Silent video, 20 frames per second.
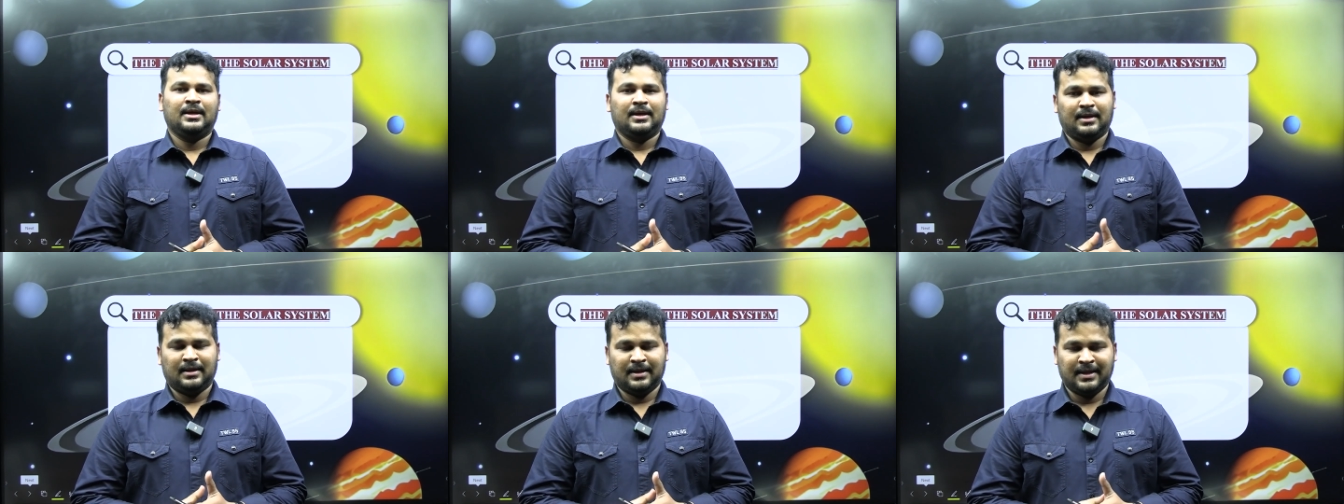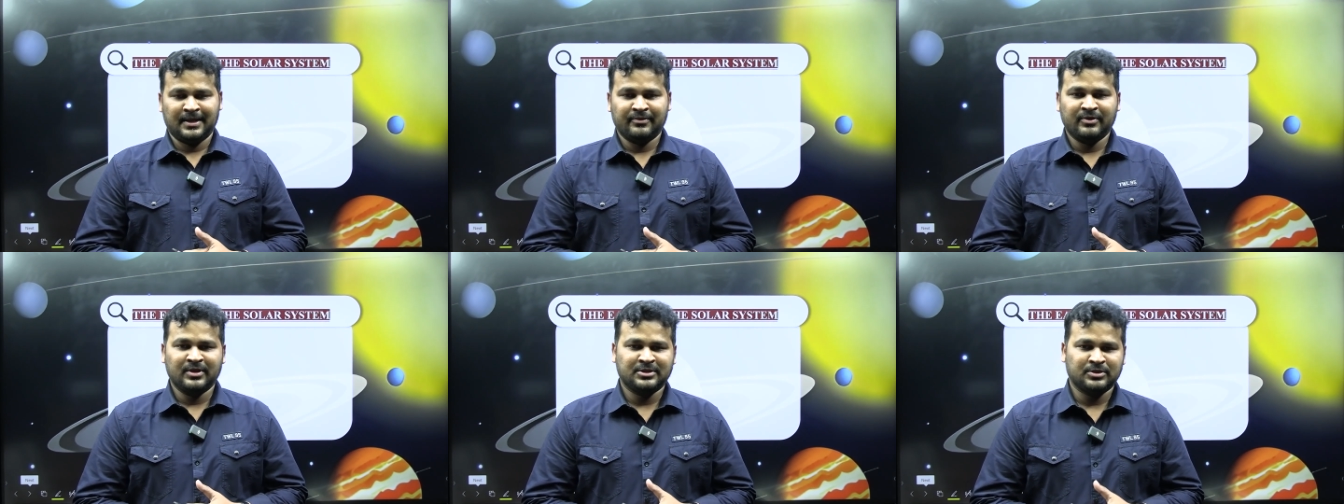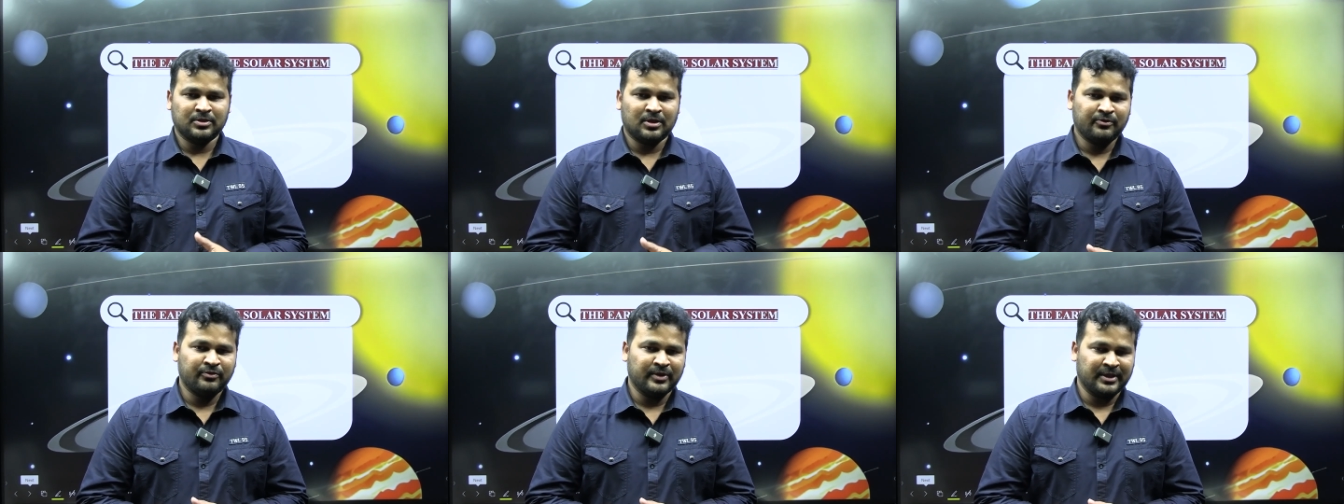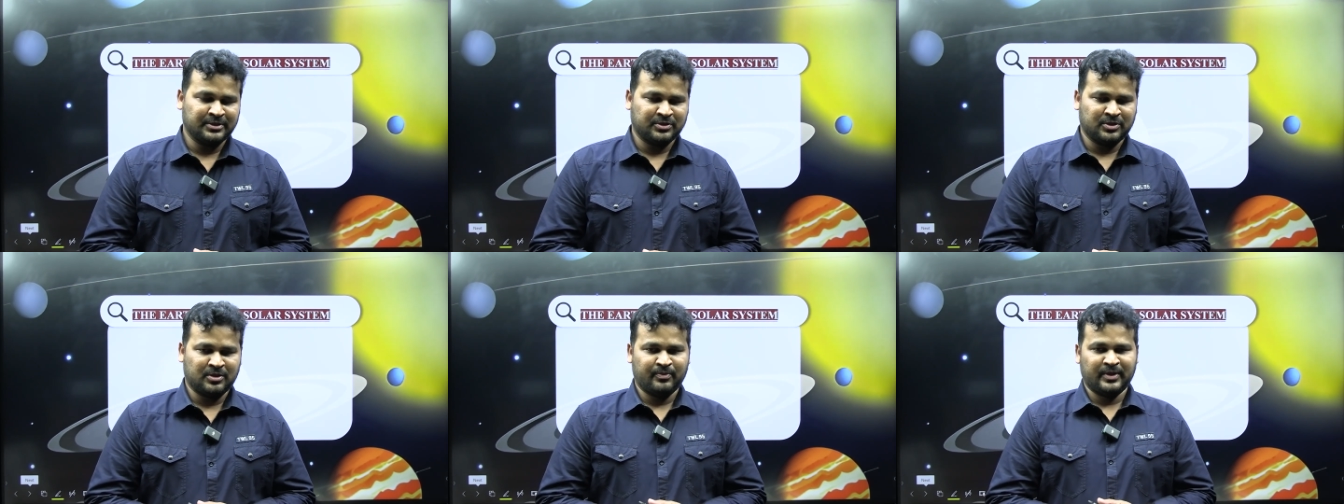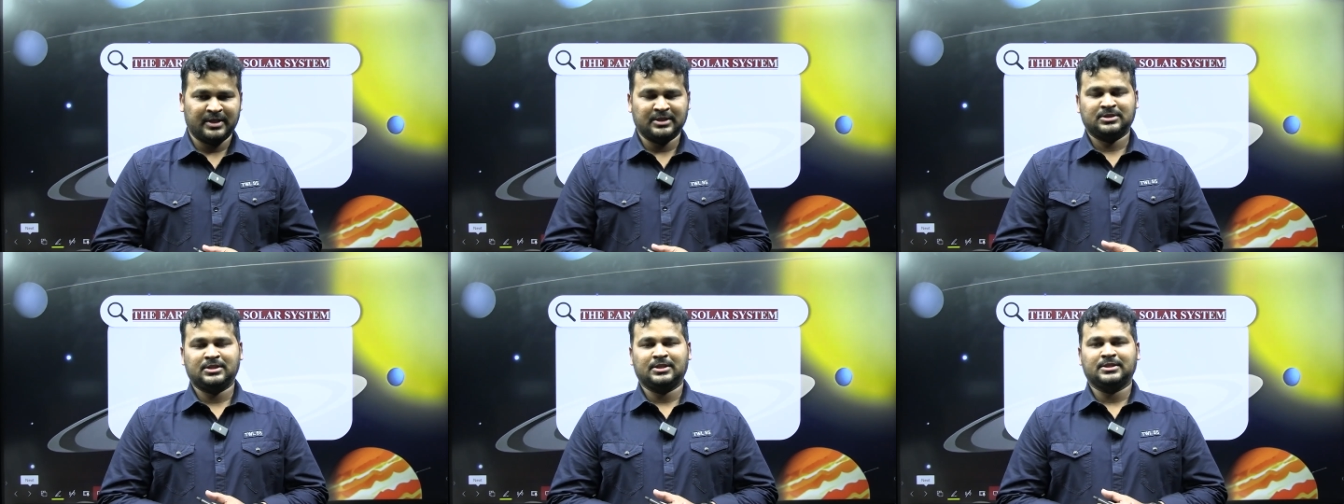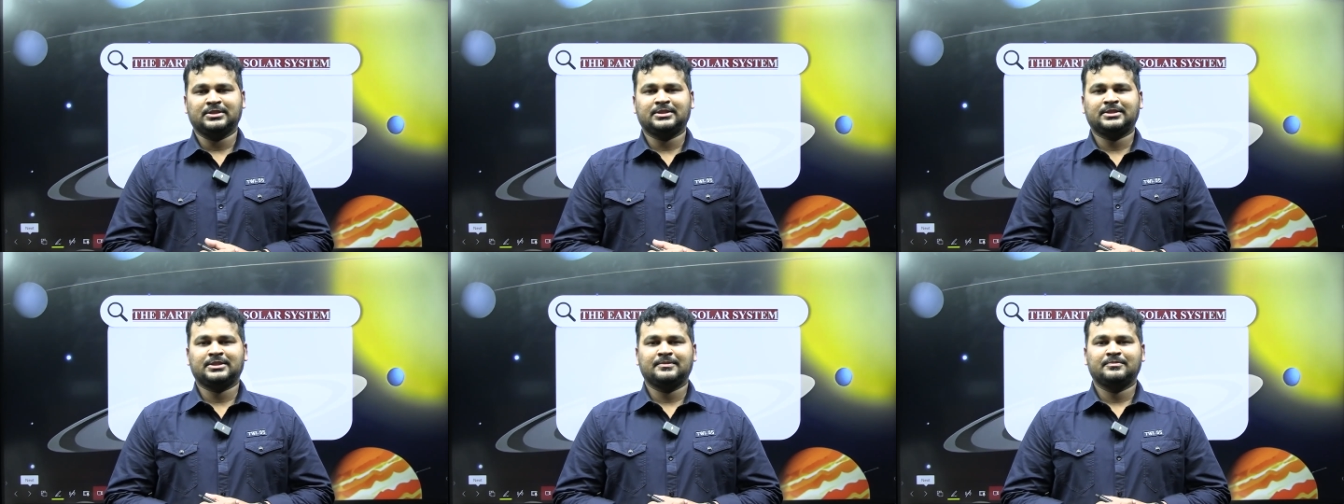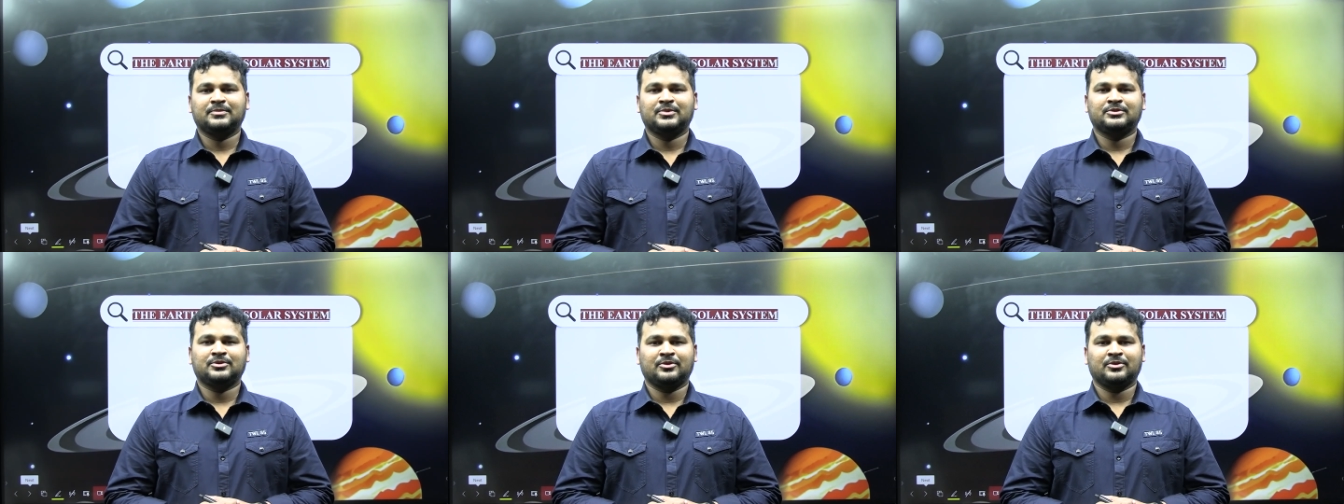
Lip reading: levels of examinations.